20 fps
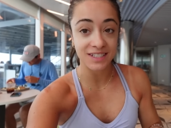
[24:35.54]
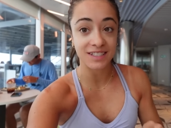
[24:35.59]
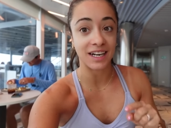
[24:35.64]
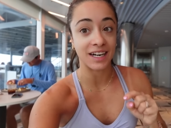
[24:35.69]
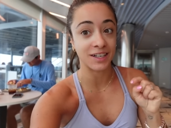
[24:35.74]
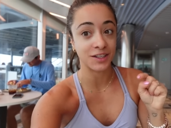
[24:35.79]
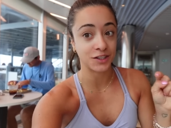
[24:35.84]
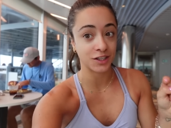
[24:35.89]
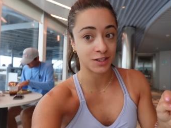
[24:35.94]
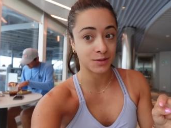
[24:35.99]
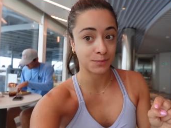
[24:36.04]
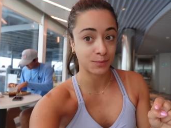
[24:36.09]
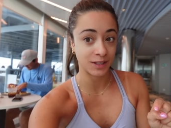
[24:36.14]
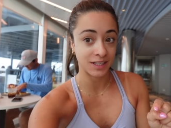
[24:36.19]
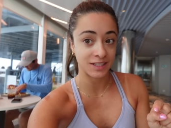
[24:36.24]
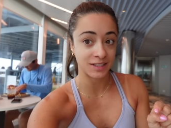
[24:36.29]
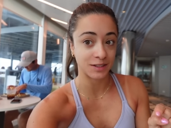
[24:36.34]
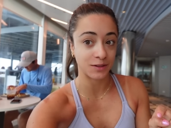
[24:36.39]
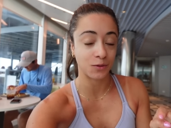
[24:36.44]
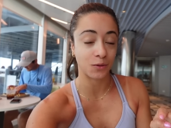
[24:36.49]
I just
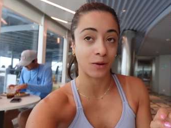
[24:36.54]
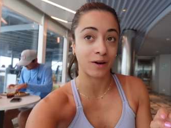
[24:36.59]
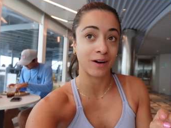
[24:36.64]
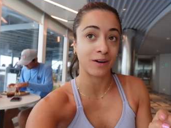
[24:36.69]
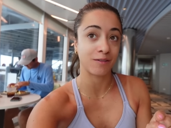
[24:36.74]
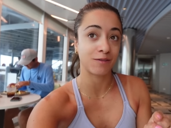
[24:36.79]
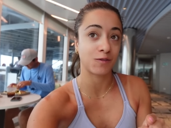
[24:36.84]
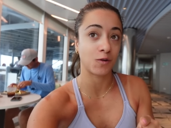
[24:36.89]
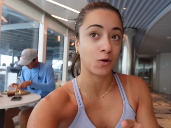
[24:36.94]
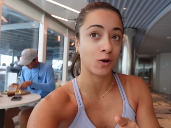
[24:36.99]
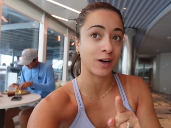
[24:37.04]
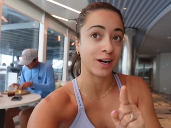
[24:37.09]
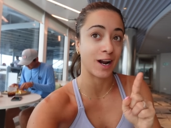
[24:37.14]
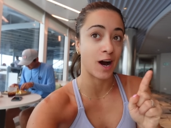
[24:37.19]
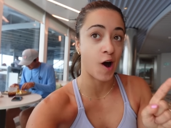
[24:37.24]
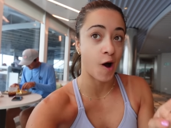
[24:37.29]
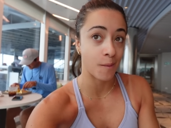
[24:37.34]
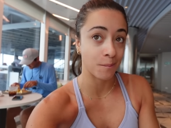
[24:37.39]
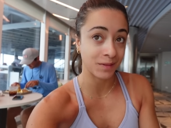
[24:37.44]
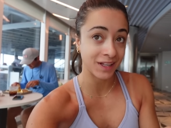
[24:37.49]
placed an order for an
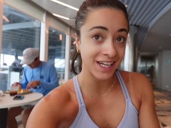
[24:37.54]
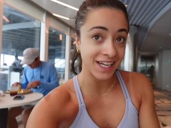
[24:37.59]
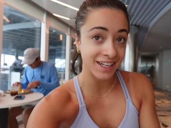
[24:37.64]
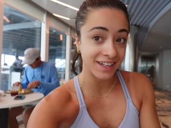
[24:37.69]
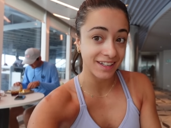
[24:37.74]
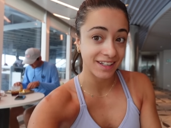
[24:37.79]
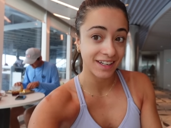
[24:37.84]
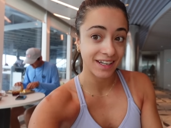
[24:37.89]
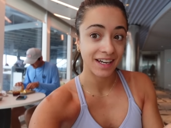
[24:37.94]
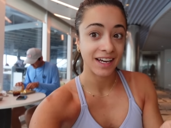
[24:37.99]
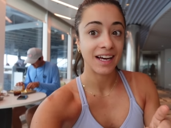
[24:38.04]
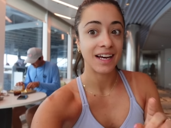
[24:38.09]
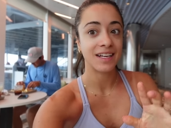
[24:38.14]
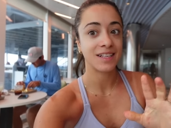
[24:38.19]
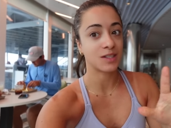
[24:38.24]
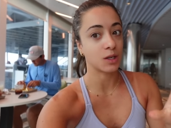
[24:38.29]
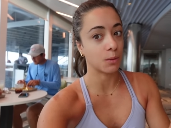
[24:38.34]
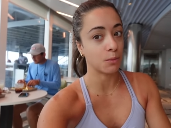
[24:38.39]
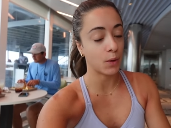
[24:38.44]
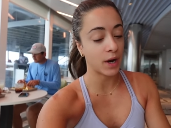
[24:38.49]
omelet,
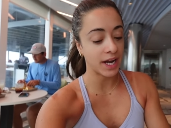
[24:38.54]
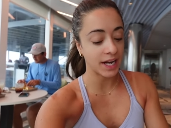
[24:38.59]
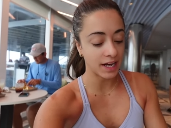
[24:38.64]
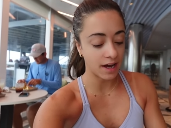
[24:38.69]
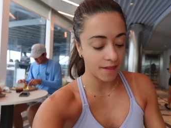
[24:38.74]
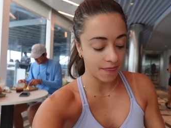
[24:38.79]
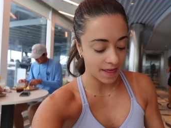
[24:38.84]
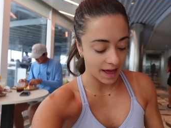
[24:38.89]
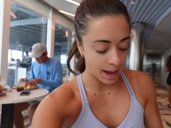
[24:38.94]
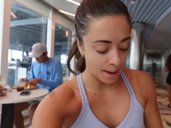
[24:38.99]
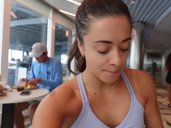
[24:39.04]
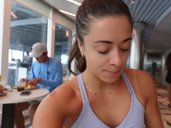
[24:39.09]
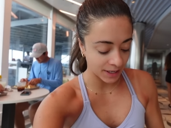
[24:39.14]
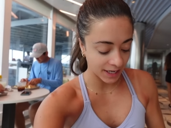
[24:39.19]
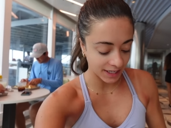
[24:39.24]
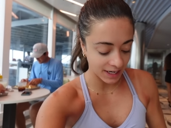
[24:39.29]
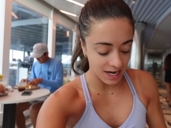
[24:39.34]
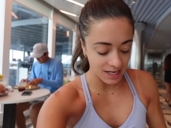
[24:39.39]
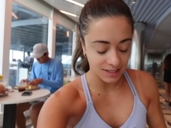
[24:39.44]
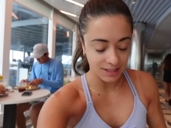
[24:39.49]
so I'm waiting on that, but
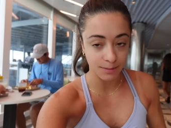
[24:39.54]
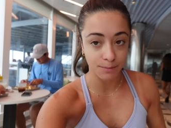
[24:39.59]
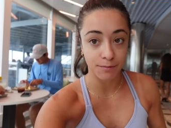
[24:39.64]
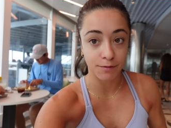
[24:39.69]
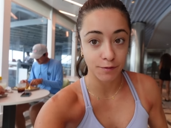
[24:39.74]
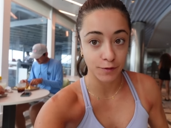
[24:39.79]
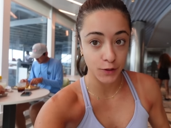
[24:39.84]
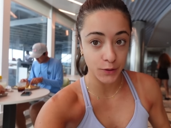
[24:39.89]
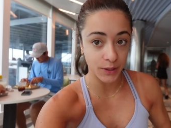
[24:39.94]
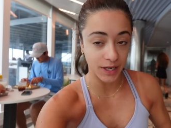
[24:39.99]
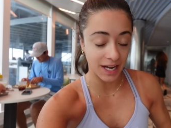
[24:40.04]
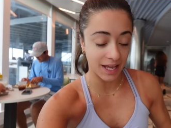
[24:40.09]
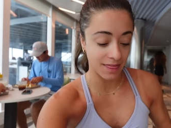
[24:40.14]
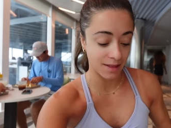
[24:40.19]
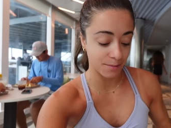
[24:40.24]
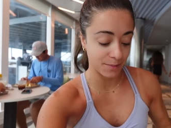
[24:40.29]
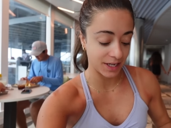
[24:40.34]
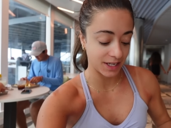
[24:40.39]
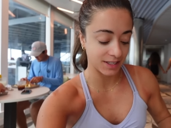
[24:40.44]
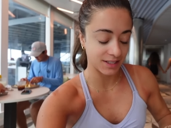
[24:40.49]
I got some fruit in
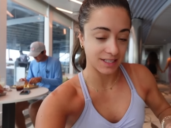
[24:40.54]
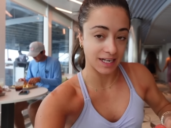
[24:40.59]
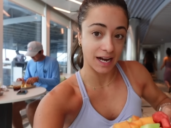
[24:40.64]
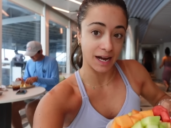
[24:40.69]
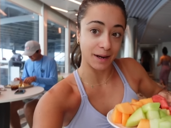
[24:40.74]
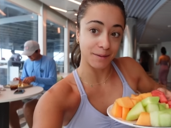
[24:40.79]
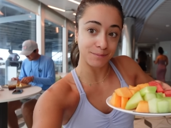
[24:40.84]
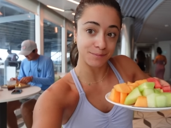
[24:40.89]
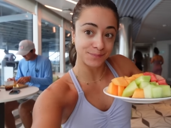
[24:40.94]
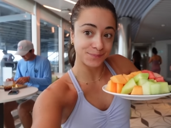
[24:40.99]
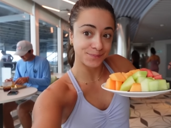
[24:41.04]
the meantime.